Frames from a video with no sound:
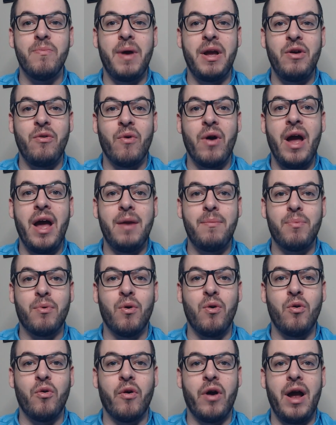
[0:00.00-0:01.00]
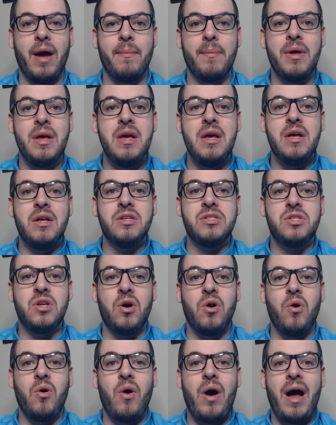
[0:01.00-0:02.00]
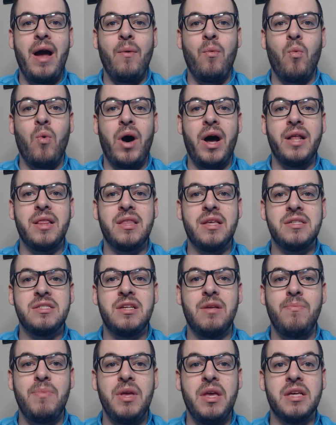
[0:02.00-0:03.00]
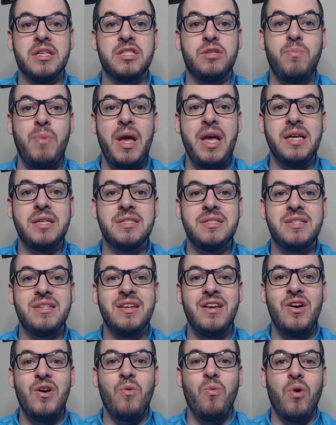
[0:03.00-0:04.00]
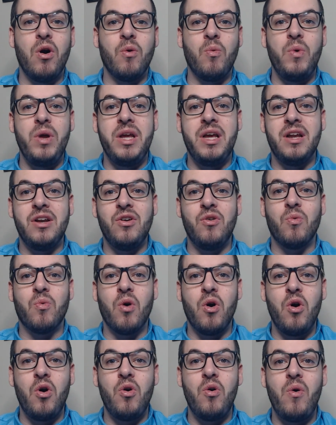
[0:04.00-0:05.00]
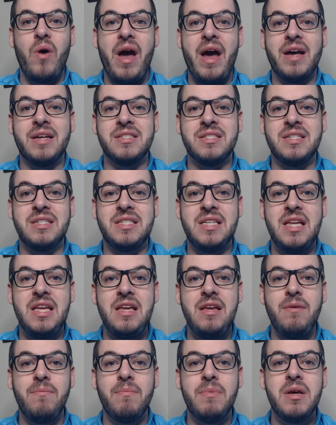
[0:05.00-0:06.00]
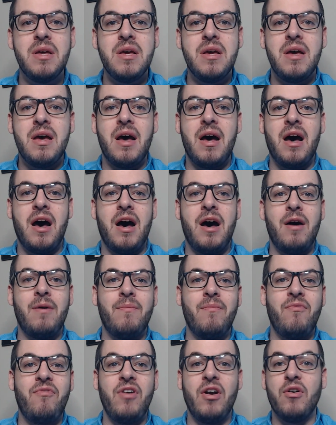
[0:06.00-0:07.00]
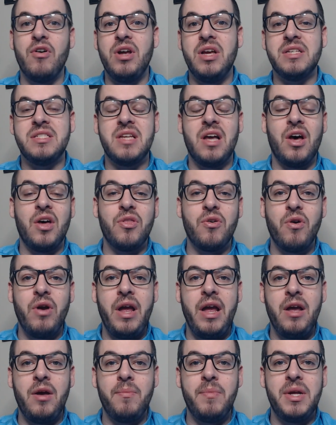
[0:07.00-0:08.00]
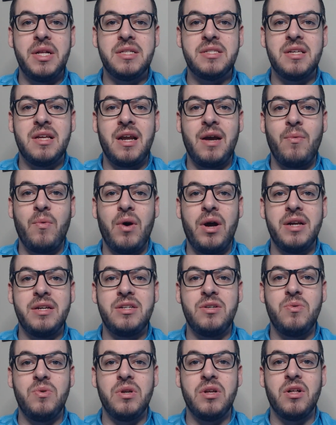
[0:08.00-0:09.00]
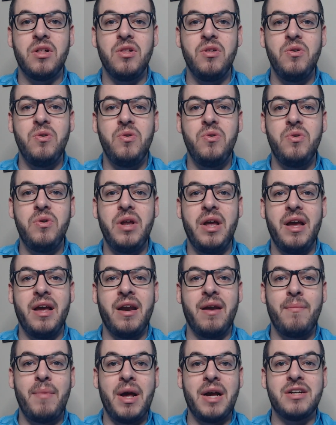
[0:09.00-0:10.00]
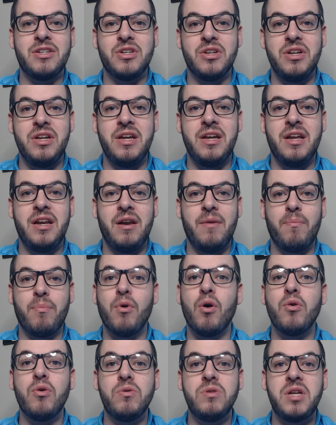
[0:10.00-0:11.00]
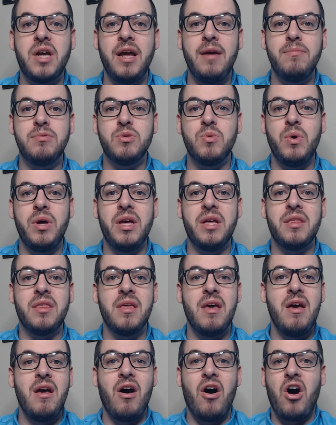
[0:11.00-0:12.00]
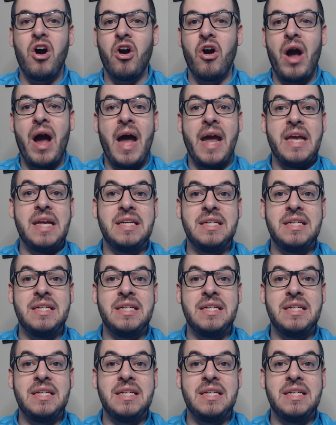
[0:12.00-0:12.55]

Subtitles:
through my grad program. So I want this to be a space where we can grow as a team. Various other ailments that I want to include, and I'm actually in prototypes with, are